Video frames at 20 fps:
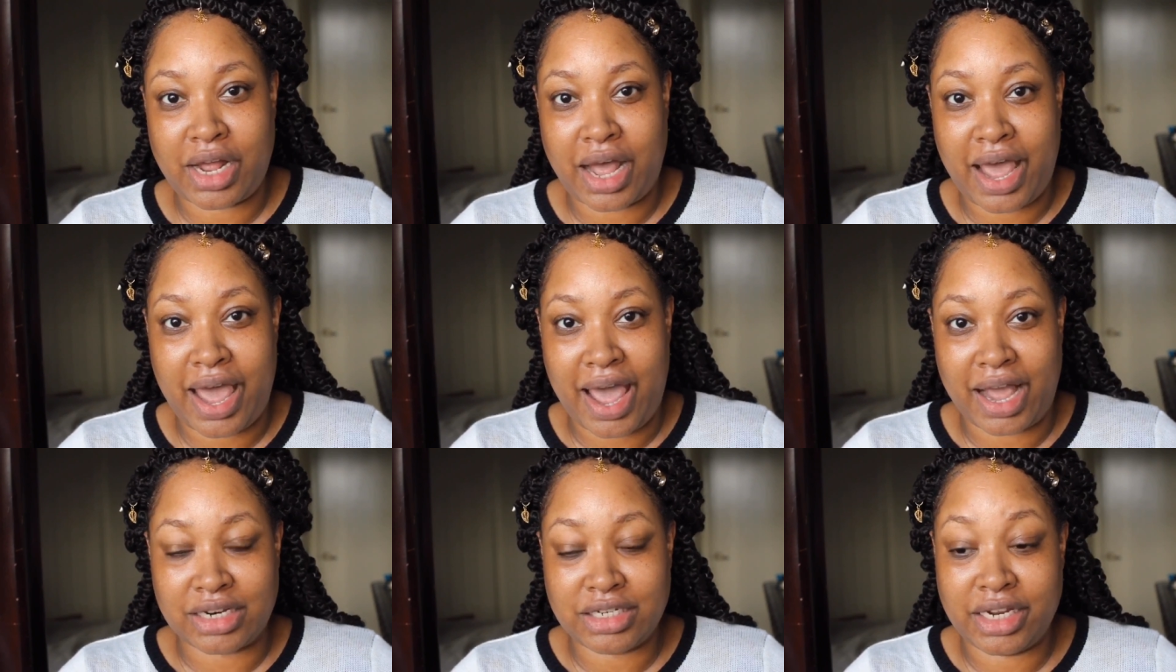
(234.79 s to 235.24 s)
I
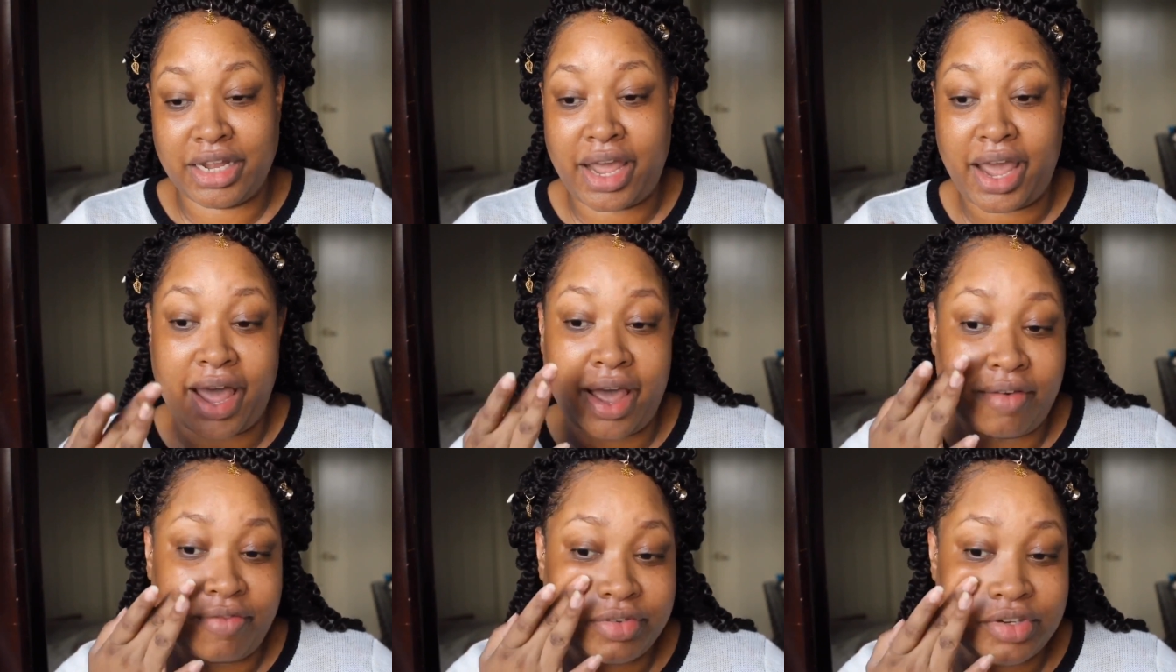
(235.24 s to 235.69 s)
actually
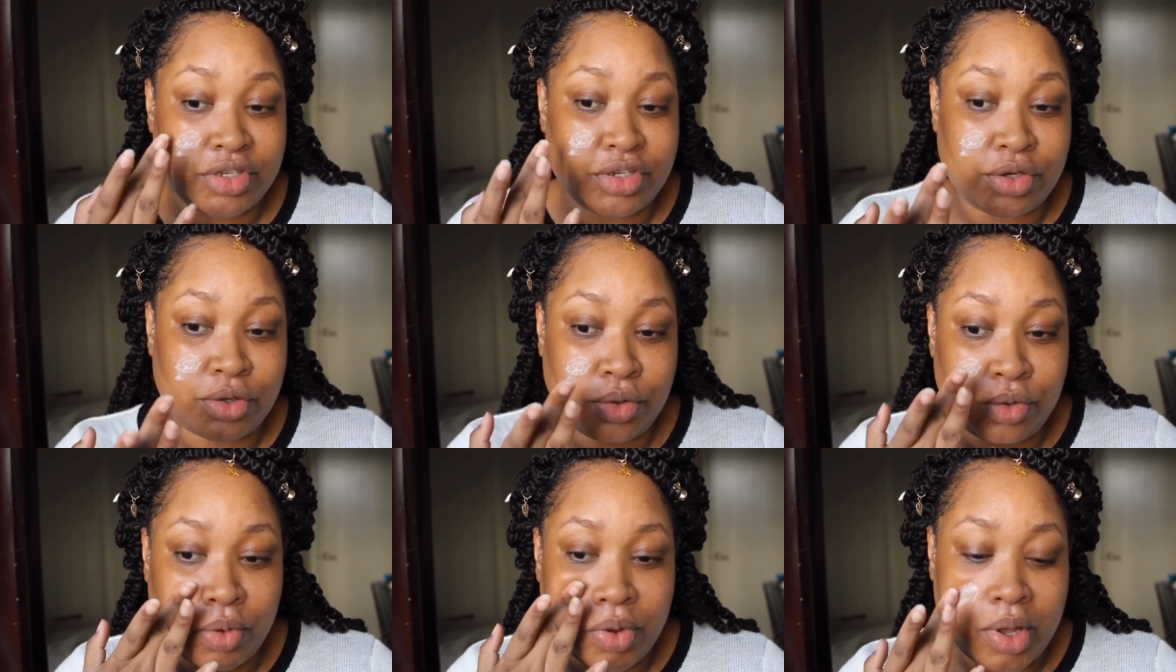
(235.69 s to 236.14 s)
have
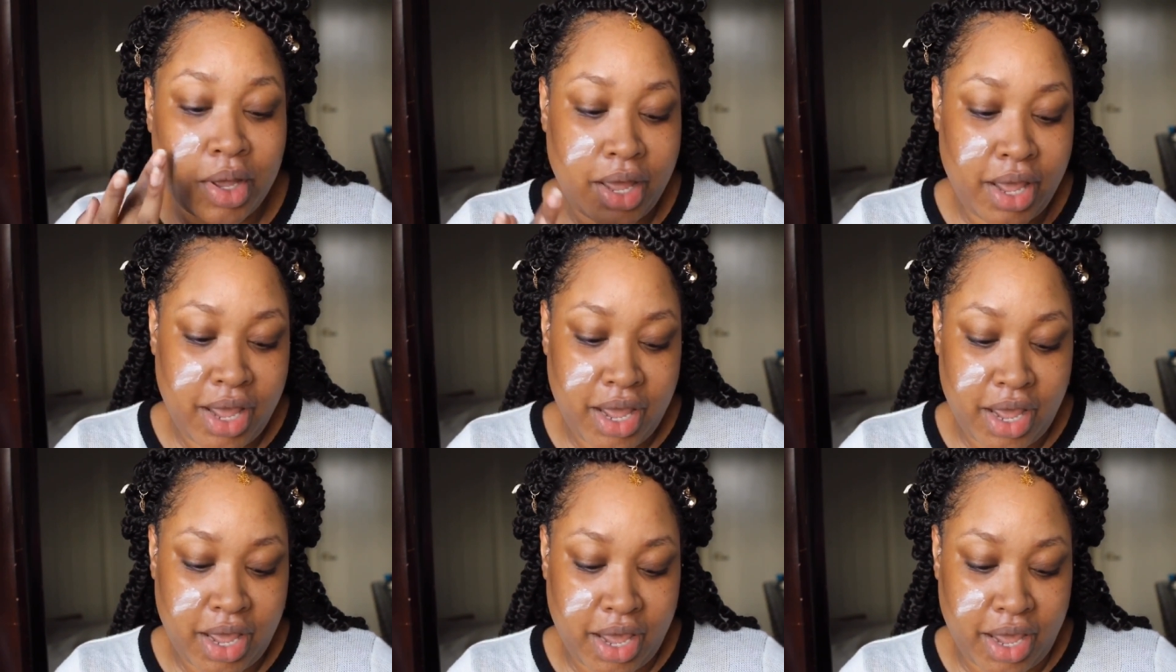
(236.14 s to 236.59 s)
two
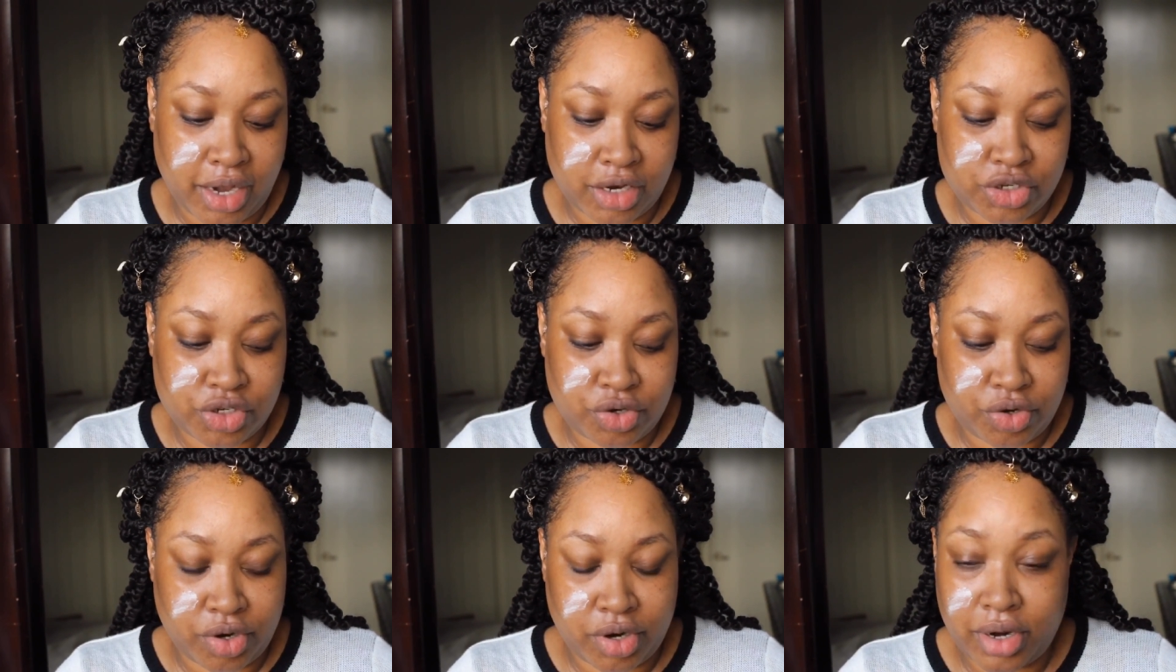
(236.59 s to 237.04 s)

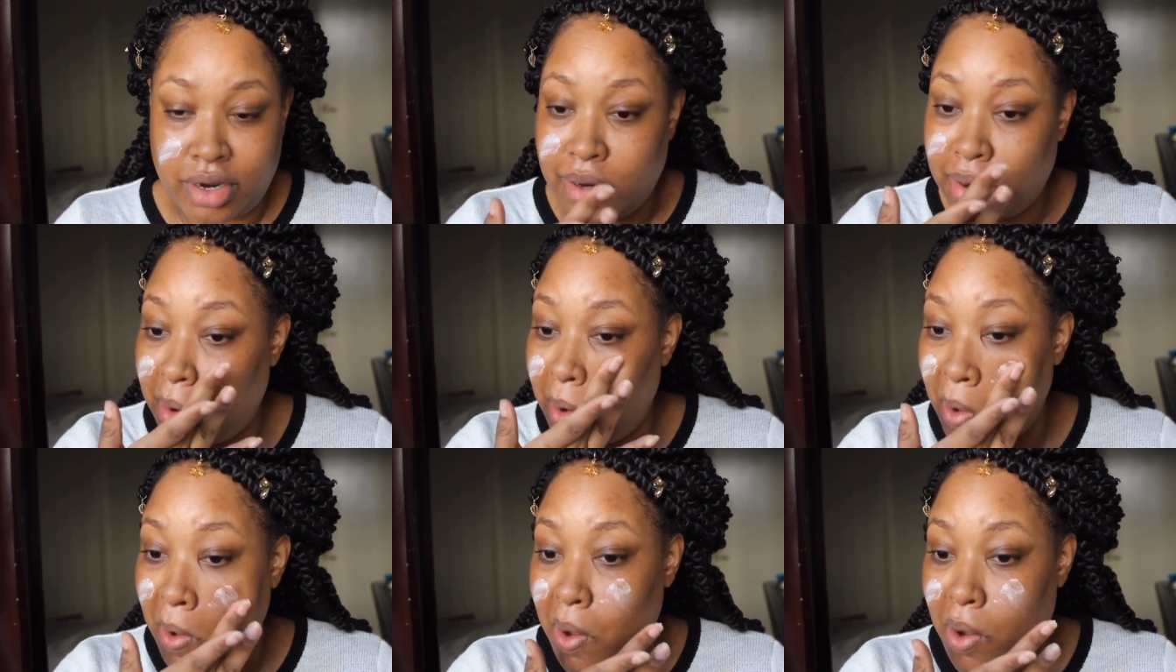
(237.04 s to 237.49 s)
extra
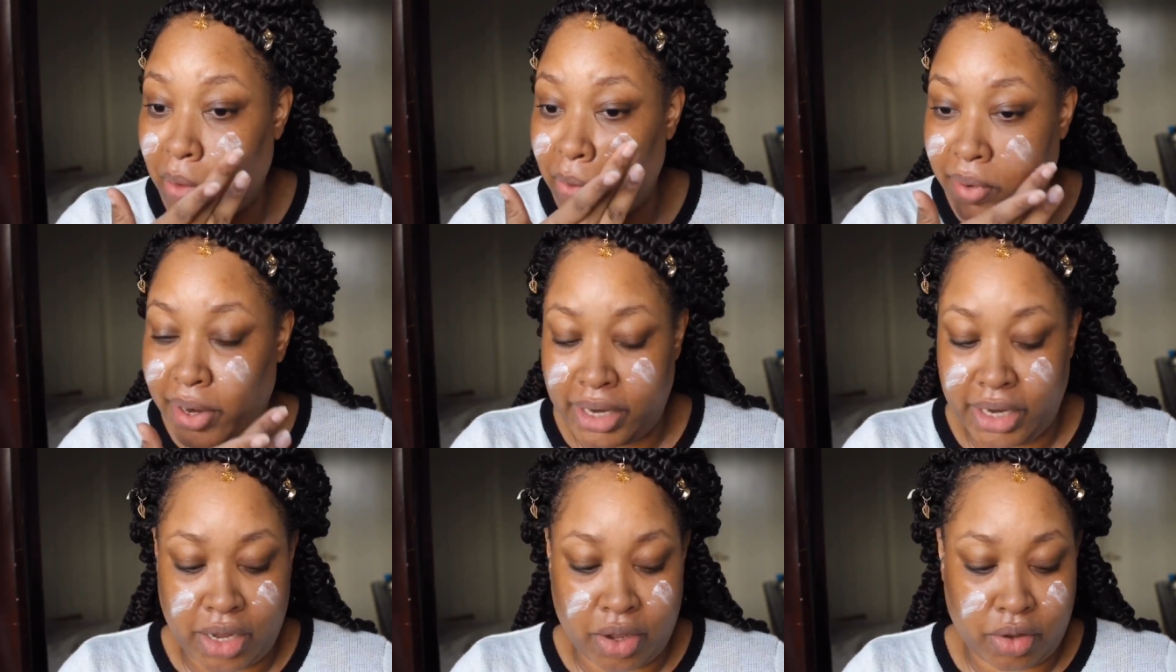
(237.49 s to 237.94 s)

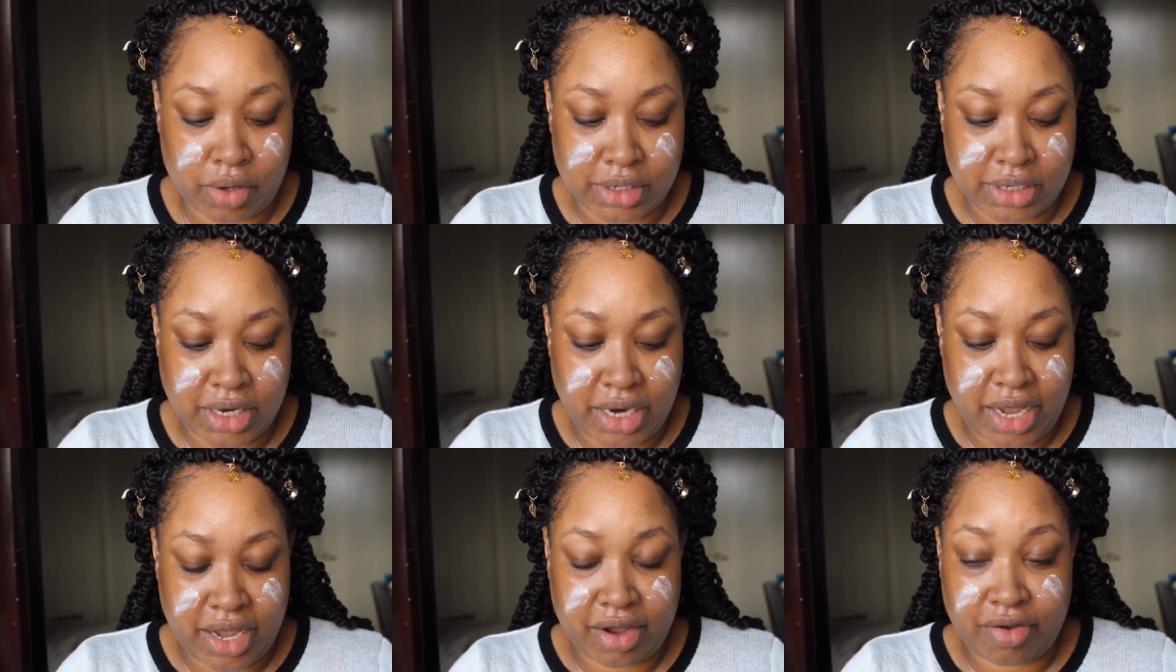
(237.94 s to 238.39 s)
already on
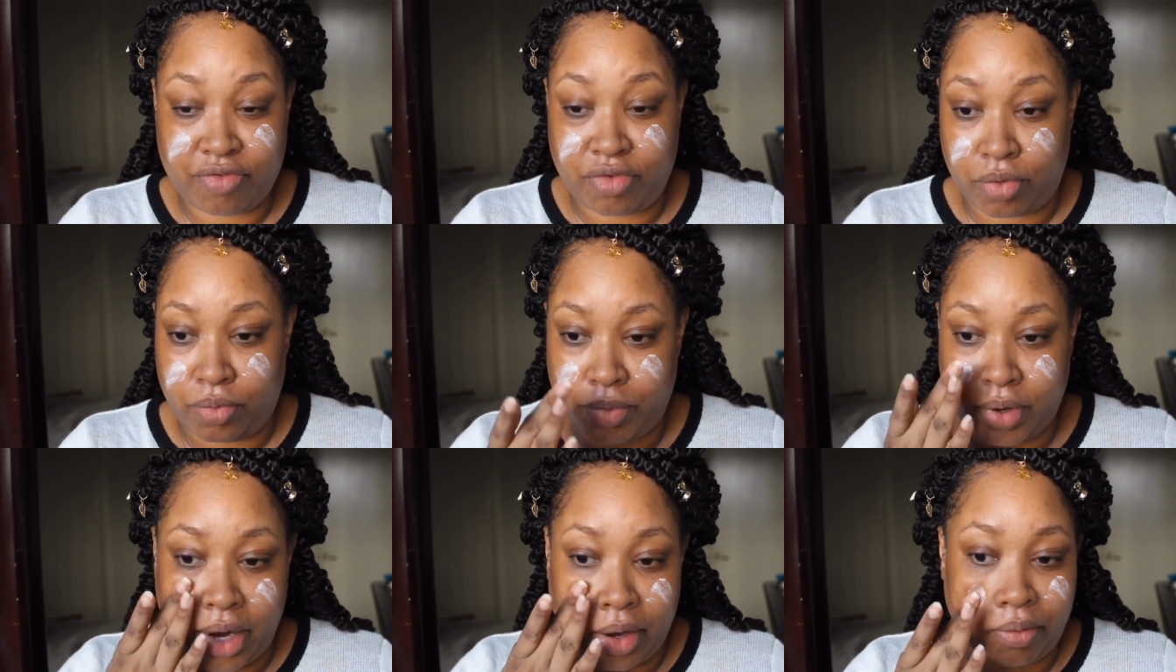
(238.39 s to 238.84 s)
deck
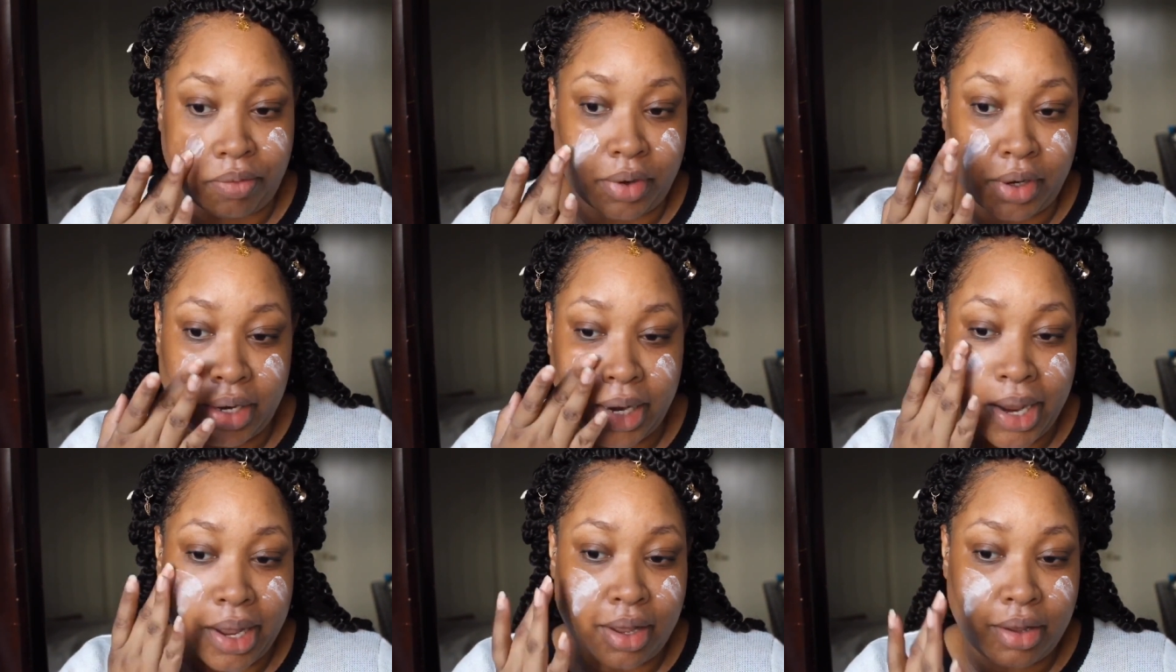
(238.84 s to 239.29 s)
from when I
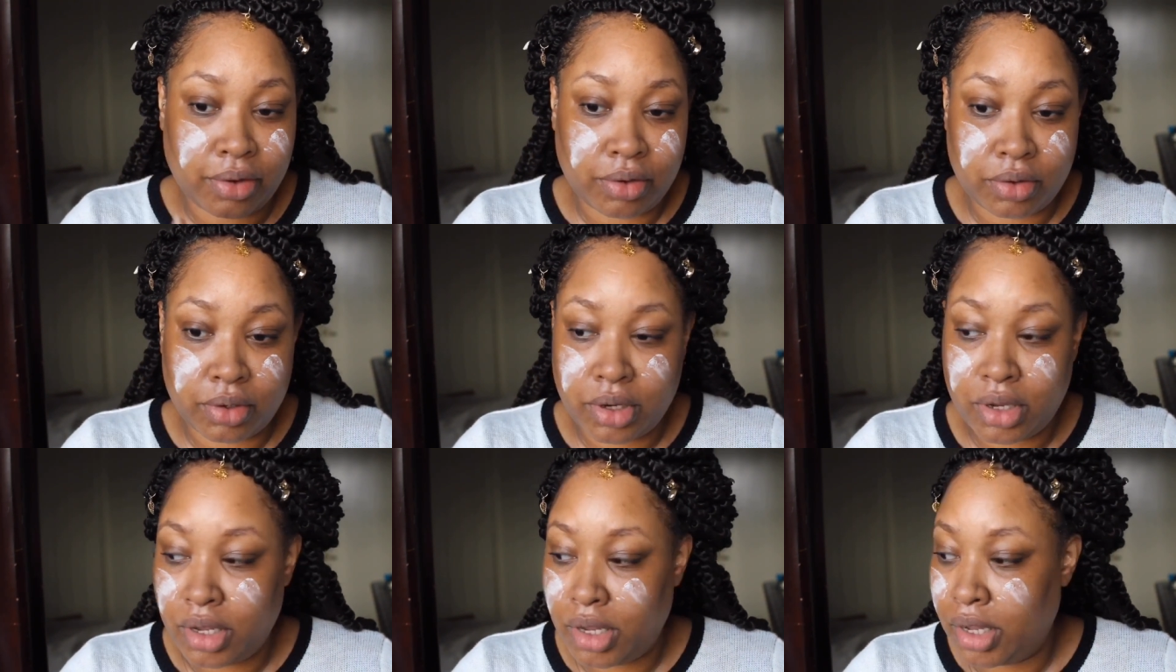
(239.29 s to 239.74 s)
run out,